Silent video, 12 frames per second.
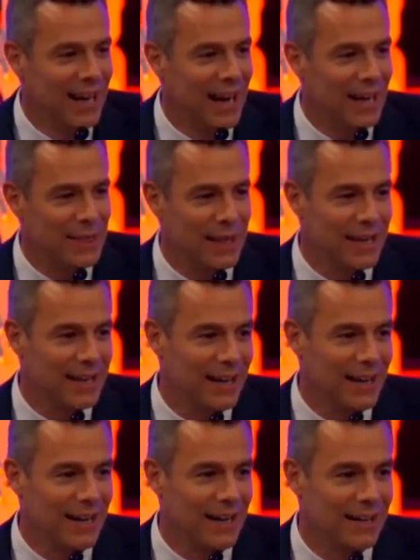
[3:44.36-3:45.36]
I think
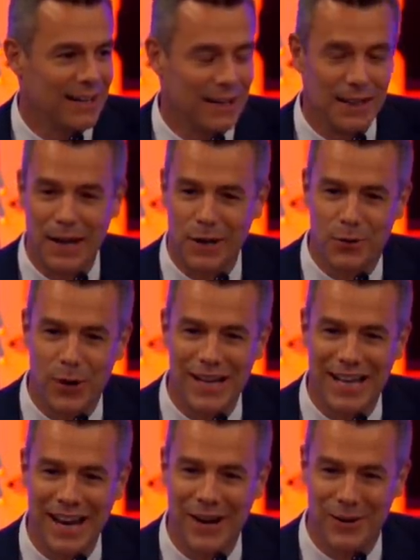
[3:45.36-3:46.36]
uh, a lot of
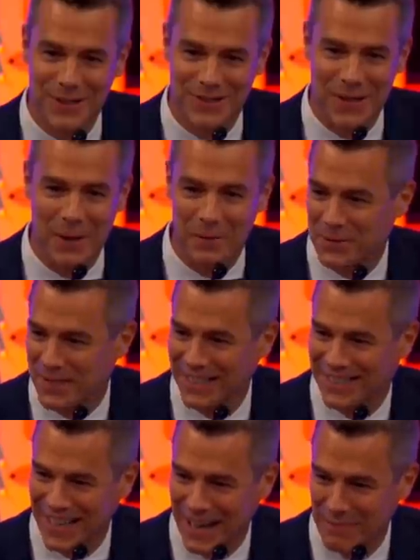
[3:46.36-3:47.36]
great hair has come
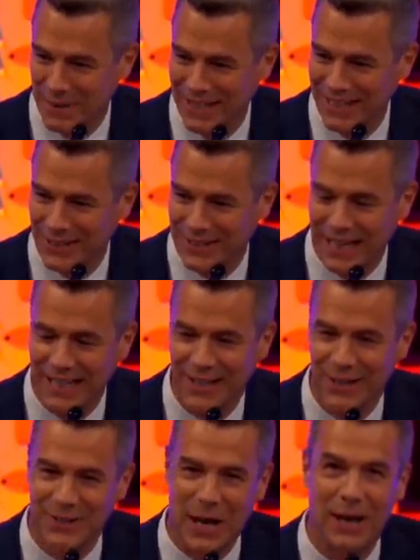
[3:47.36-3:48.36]
since I've been here 10
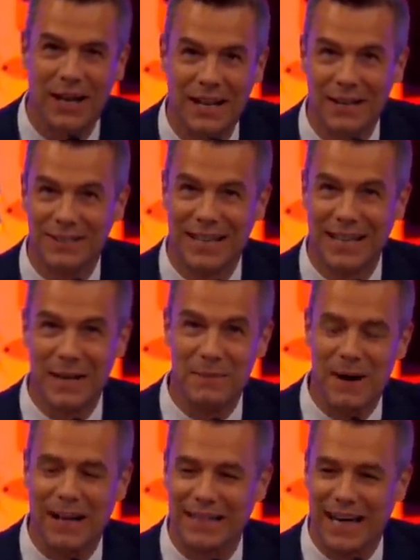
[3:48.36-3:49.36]
years. I was thinking
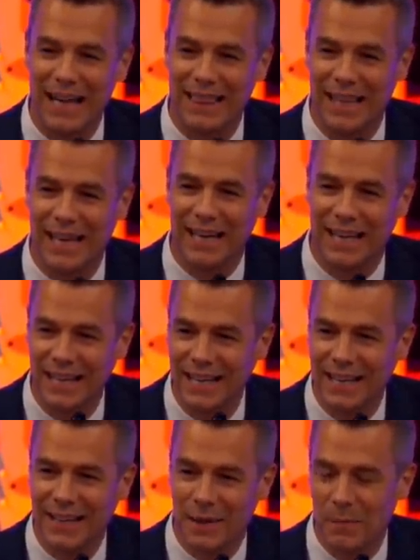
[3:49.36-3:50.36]
about that. I think
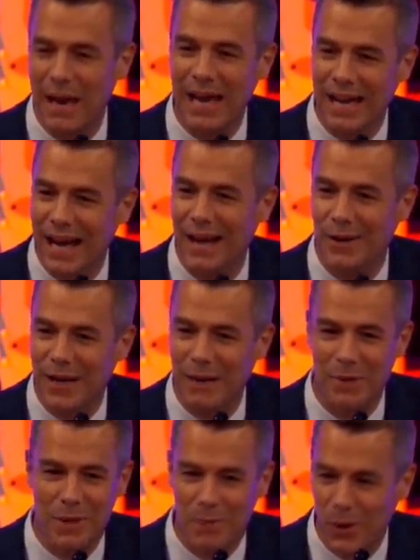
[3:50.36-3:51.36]
the main guy who gave
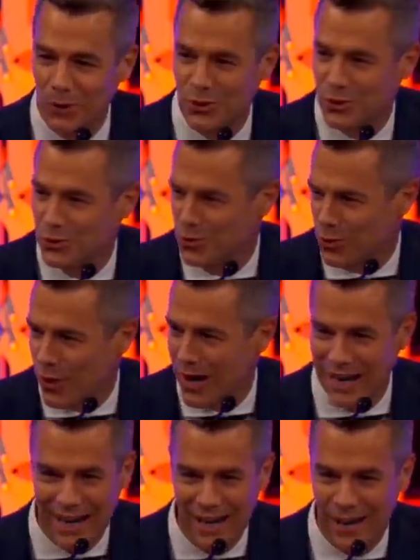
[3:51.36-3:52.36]
me the most
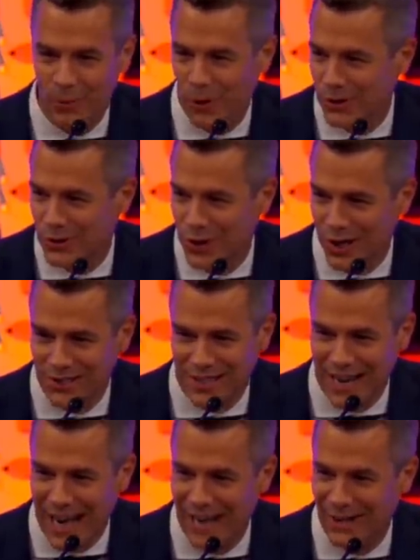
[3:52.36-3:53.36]
gray hair, where's
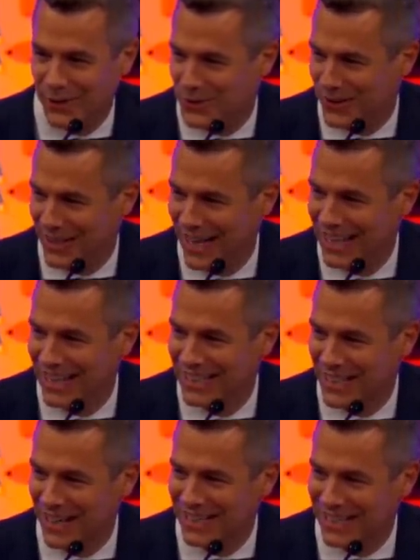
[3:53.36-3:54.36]
Justin Anderson? I think
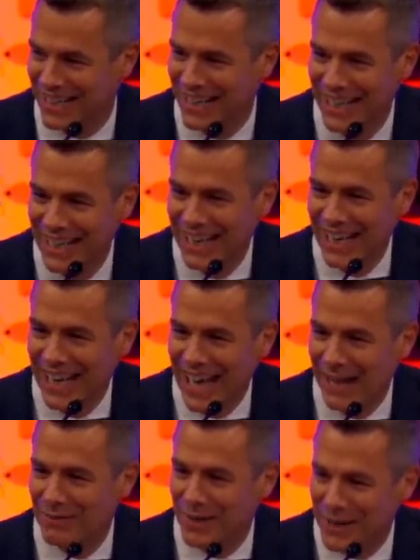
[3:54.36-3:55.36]
Justin,
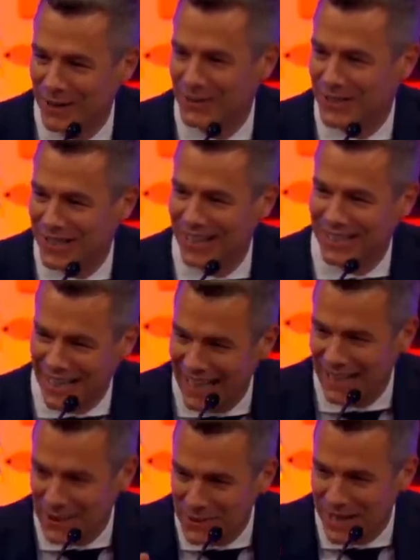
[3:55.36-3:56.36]
having coached Justin,
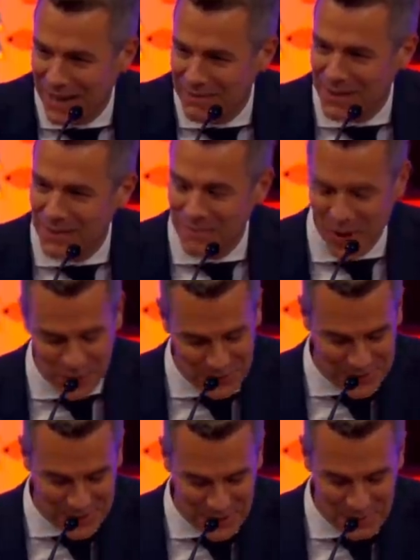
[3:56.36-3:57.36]
I think you gave me the
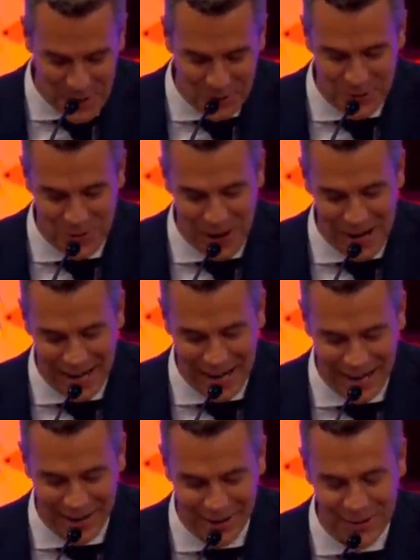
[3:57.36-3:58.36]
most, the most gray
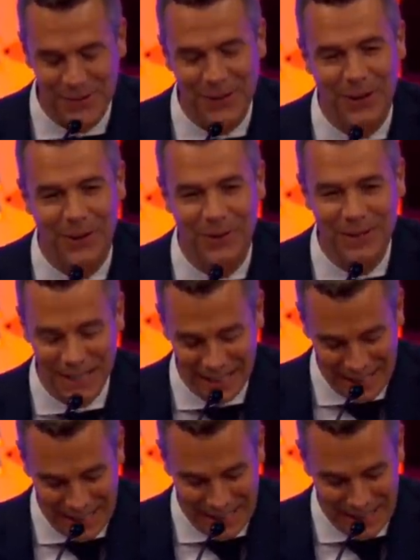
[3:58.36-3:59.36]
hair. So,
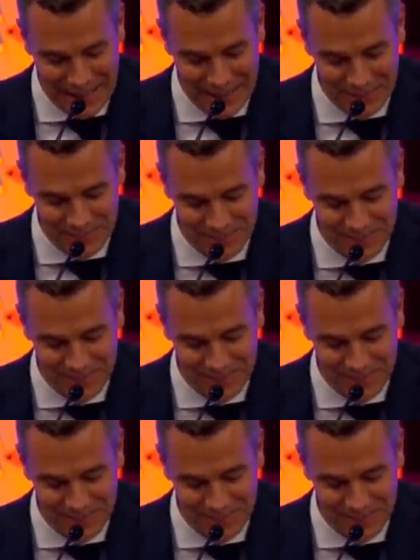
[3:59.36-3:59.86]
um,